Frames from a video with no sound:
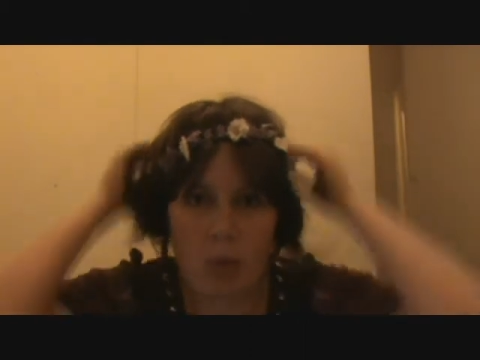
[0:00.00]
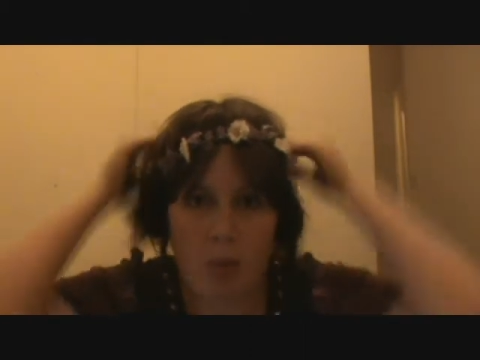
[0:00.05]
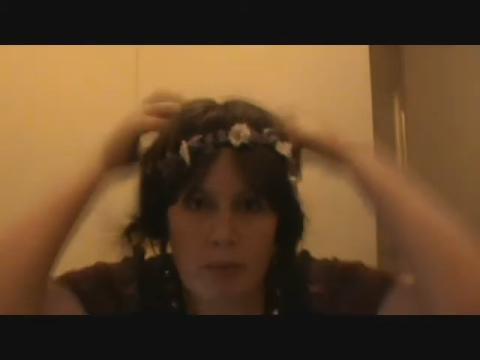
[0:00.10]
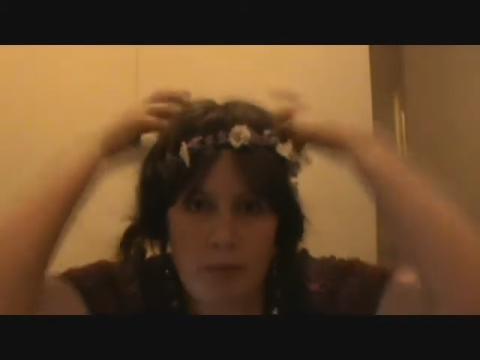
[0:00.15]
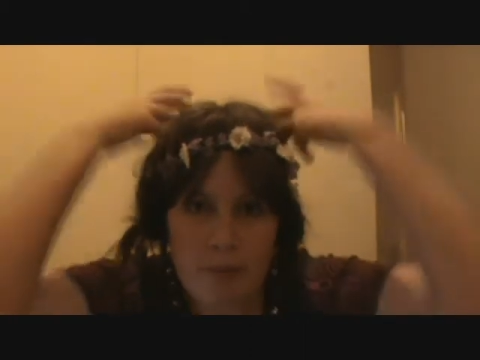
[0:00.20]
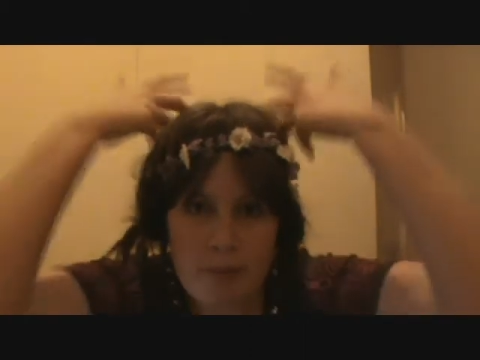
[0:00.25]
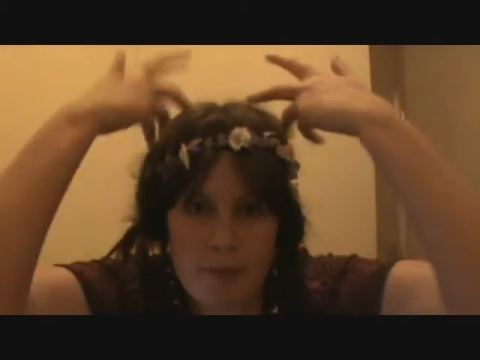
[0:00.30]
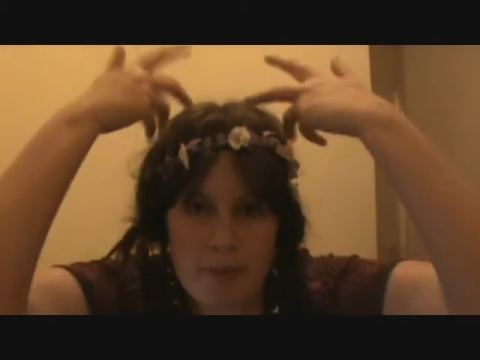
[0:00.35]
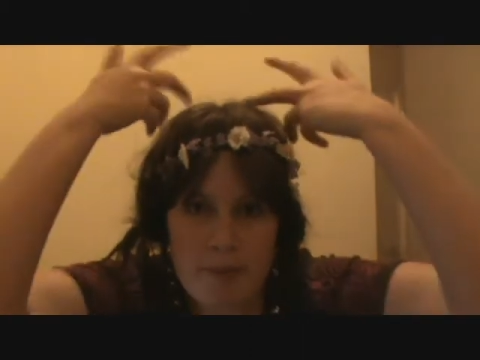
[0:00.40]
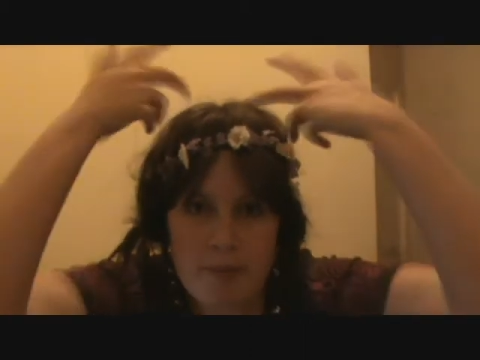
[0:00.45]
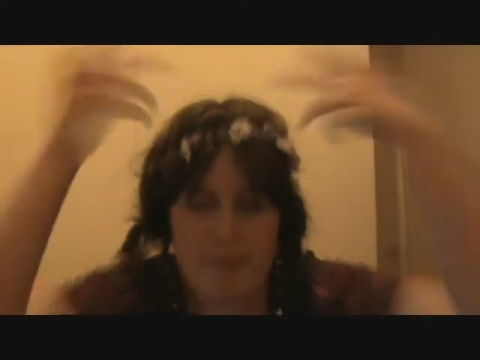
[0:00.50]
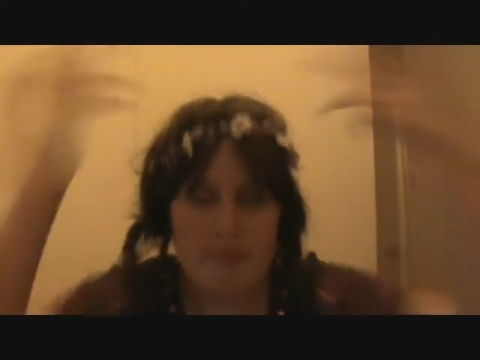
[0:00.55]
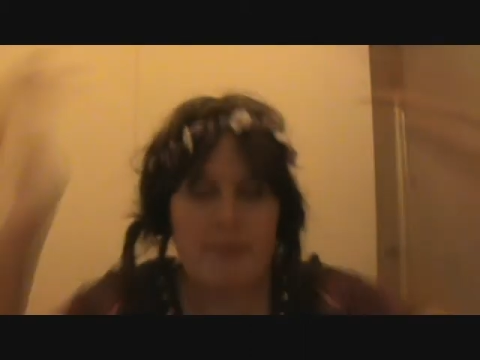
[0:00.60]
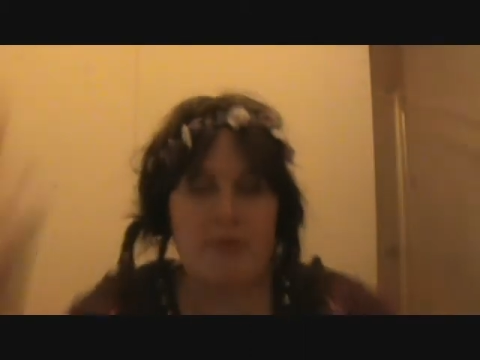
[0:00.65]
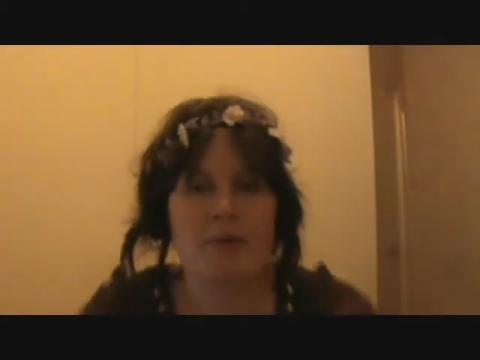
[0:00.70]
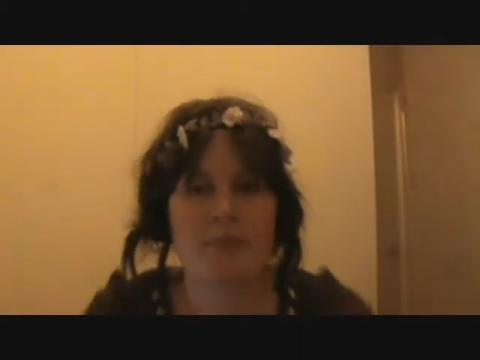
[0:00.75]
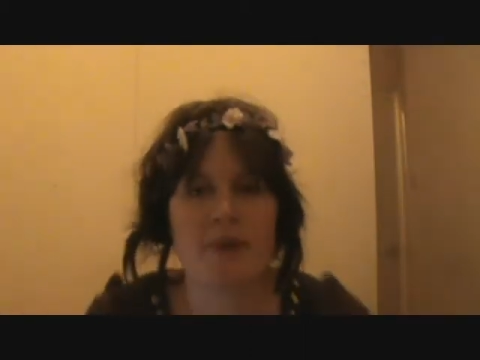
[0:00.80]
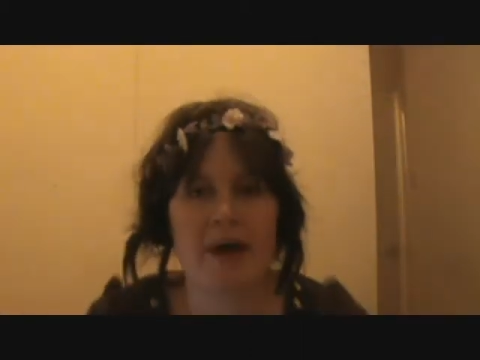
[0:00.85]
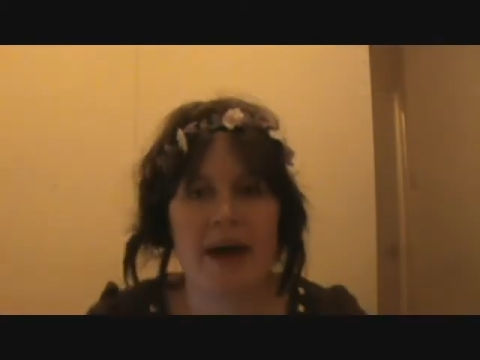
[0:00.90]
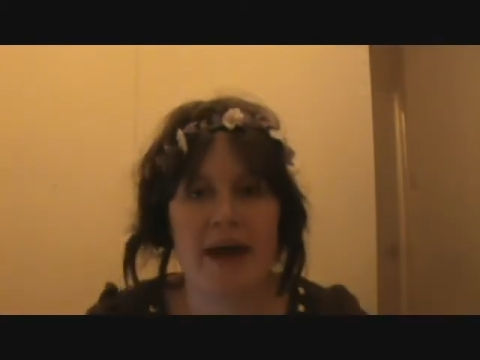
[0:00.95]
blah, blah,
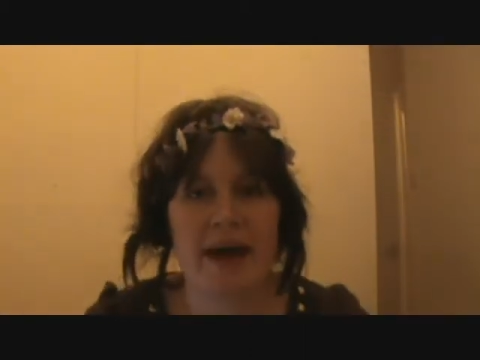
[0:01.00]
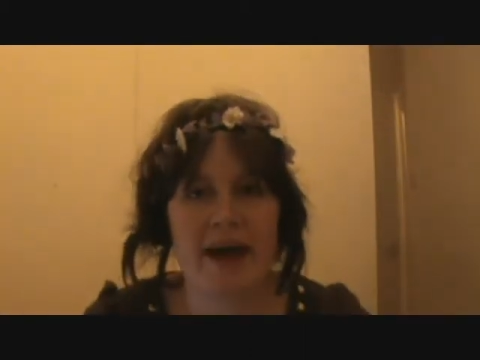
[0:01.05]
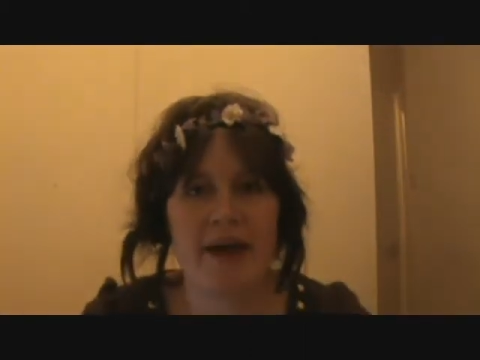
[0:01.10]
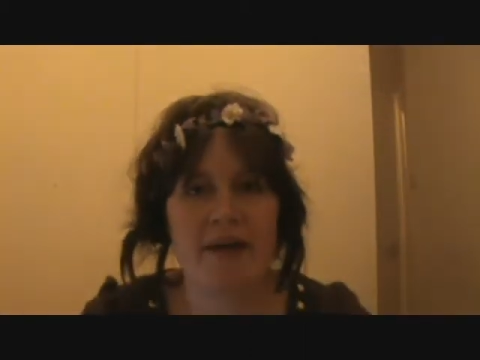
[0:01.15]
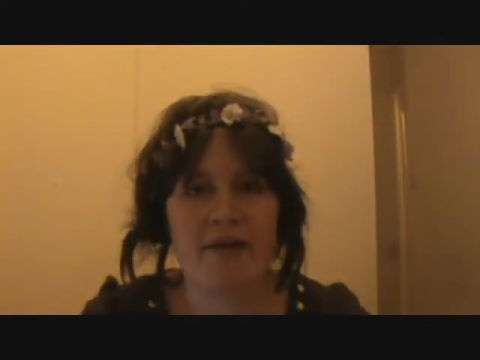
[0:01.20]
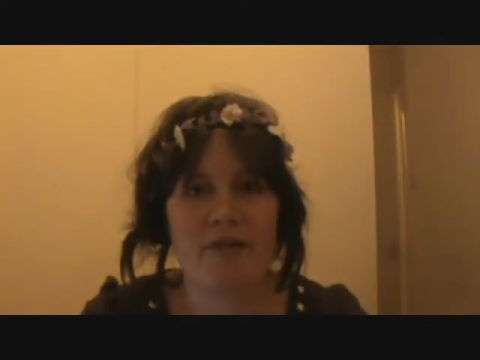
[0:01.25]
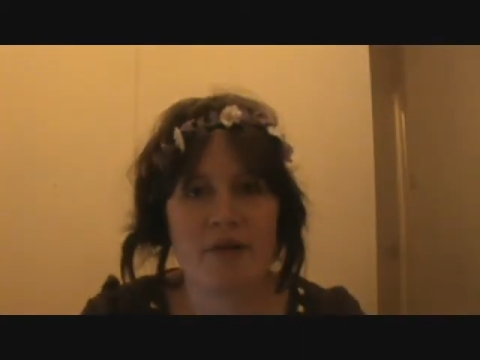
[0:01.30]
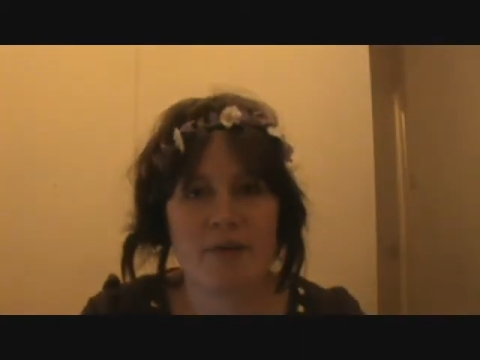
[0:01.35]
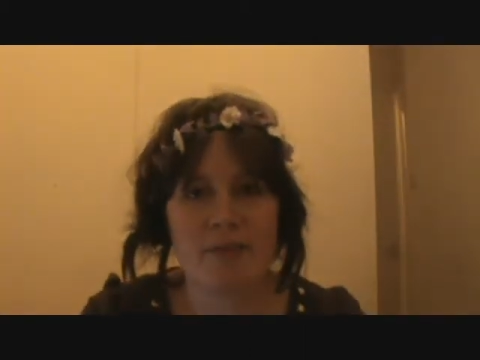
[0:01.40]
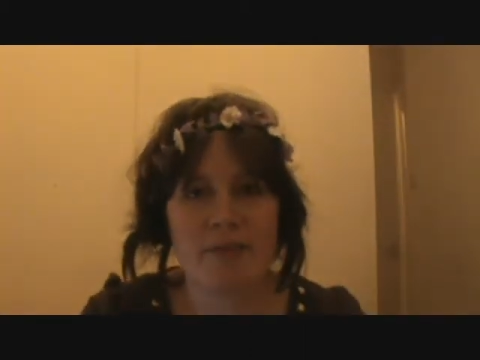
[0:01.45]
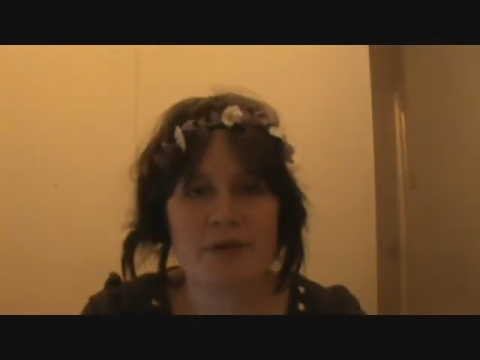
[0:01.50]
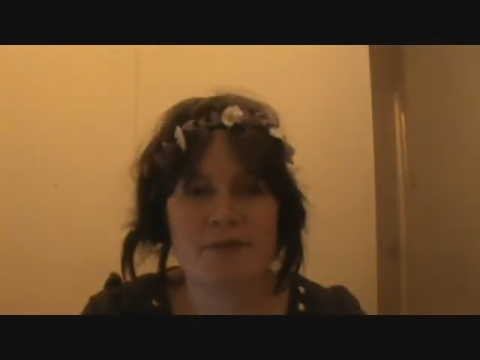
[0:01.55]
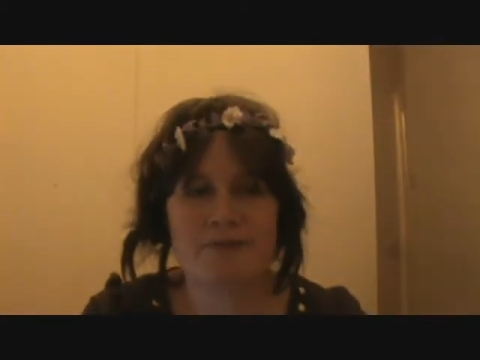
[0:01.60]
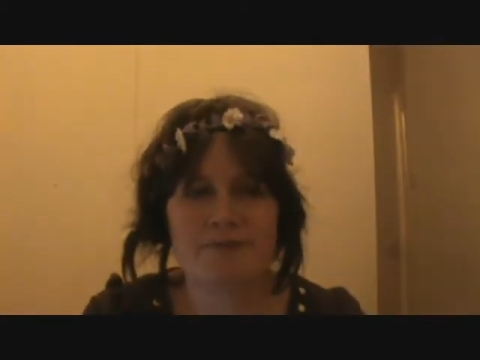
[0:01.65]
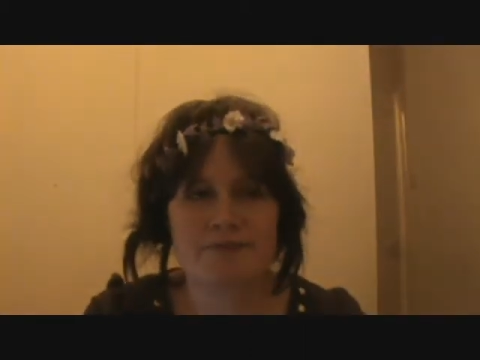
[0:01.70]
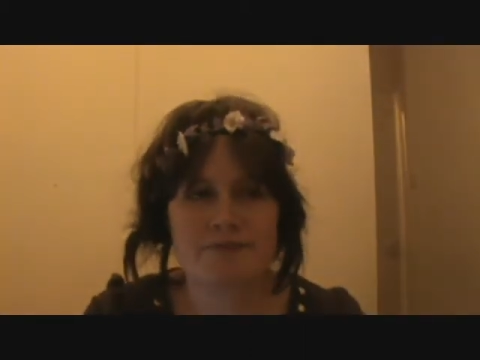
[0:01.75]
put my hair up,